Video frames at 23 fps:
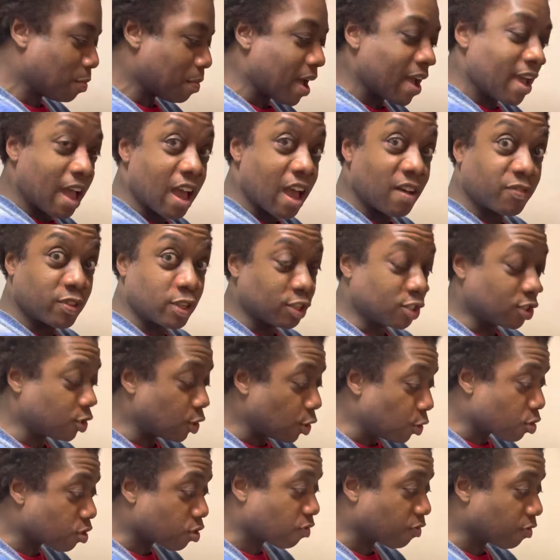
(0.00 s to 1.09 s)
You might have to
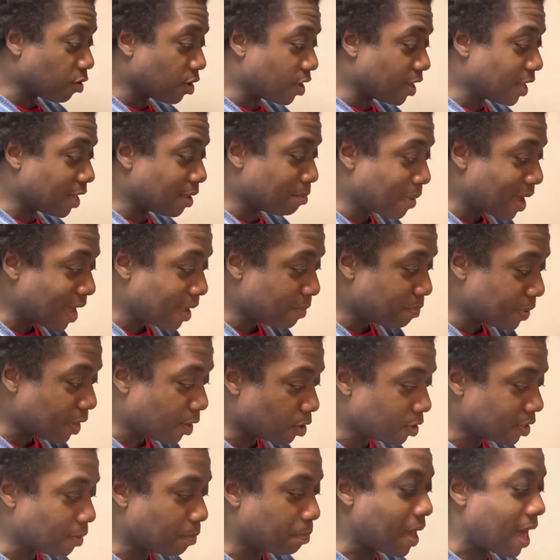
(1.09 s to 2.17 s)
search for it. It might be
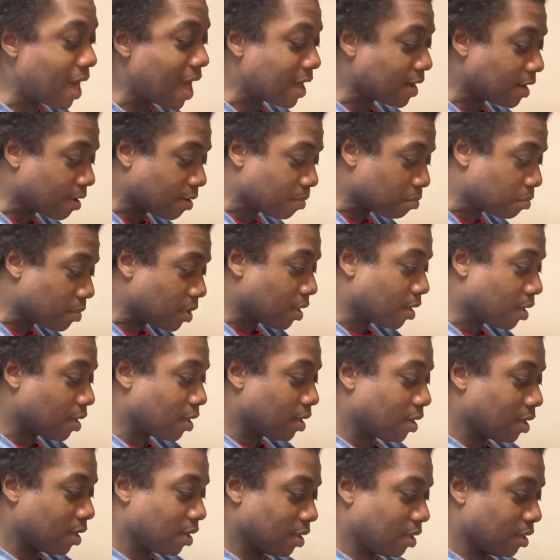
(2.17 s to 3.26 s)
on the bottom
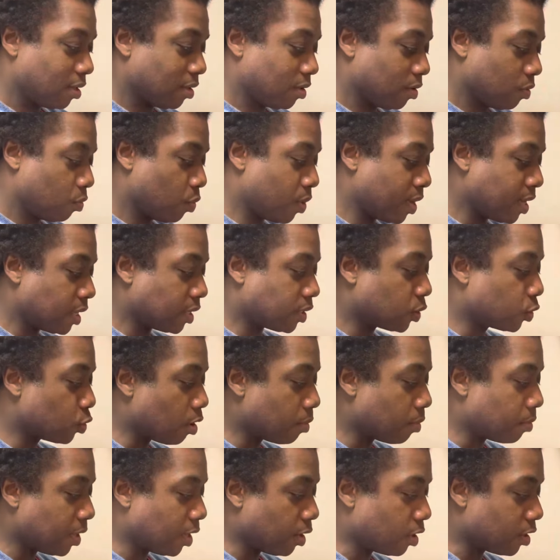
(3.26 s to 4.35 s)
when it's
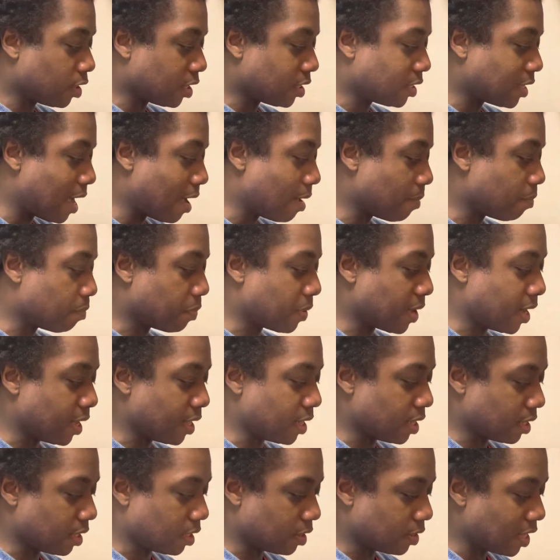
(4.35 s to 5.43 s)
normally on the top,
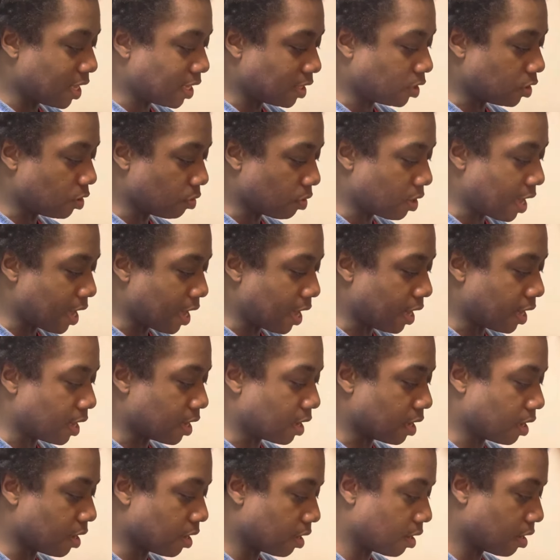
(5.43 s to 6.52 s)
but that's okay.
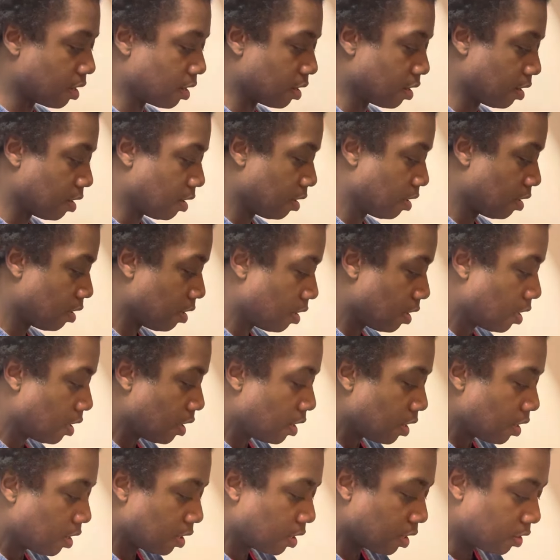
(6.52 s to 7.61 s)

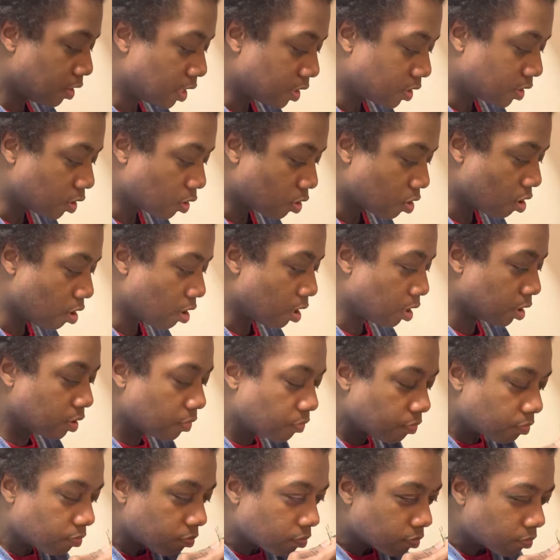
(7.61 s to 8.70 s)
Now these are called,
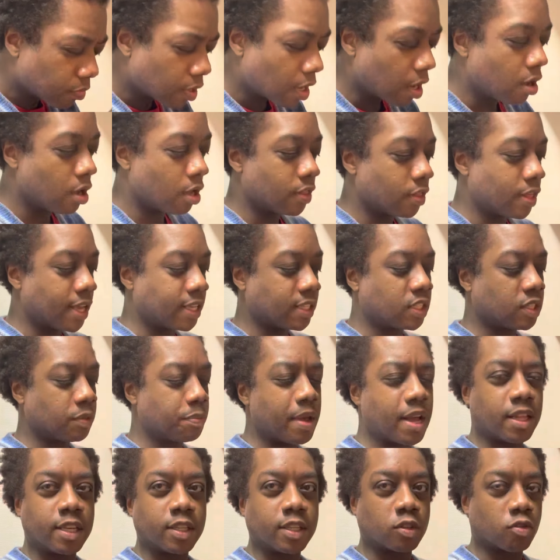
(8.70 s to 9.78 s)
oh, that
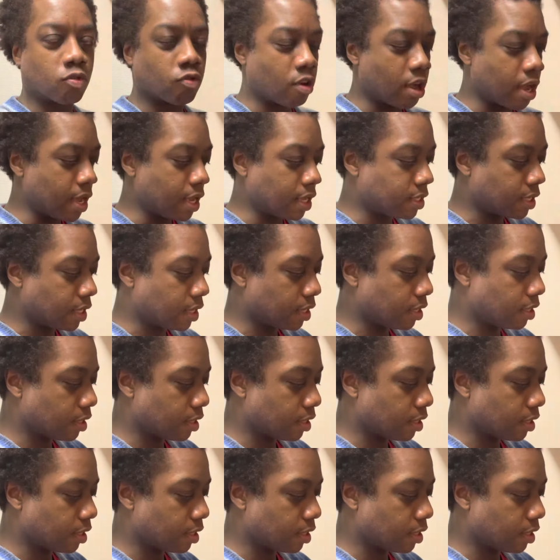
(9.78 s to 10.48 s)
smell is great.